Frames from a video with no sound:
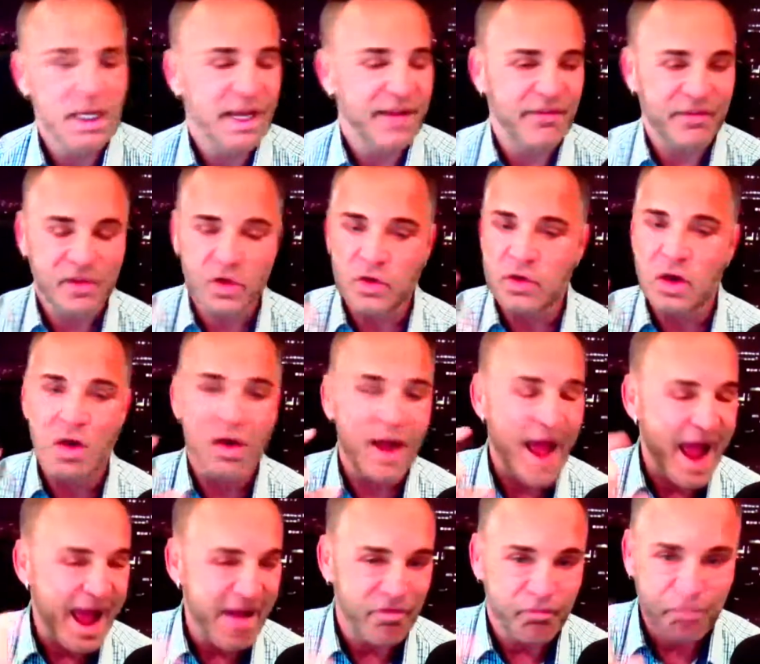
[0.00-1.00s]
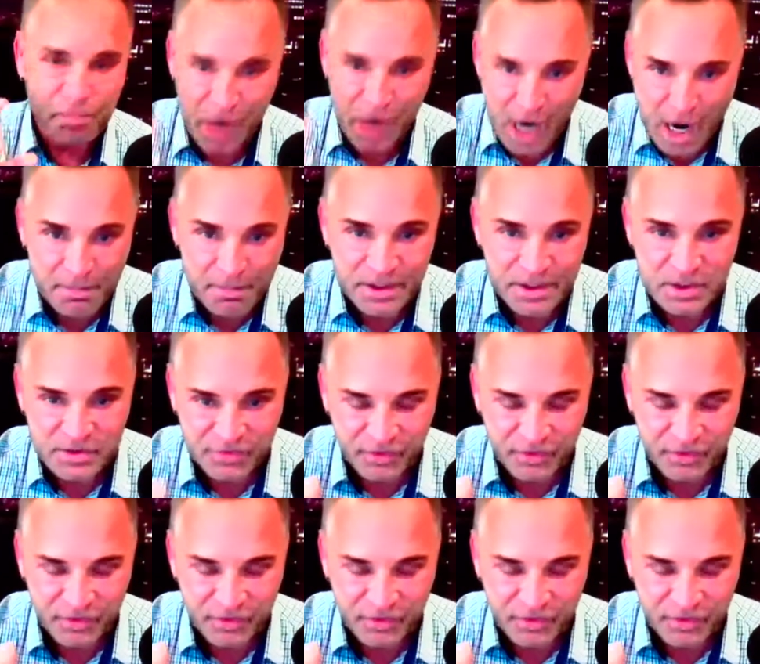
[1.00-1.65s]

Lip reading: If you don't have purpose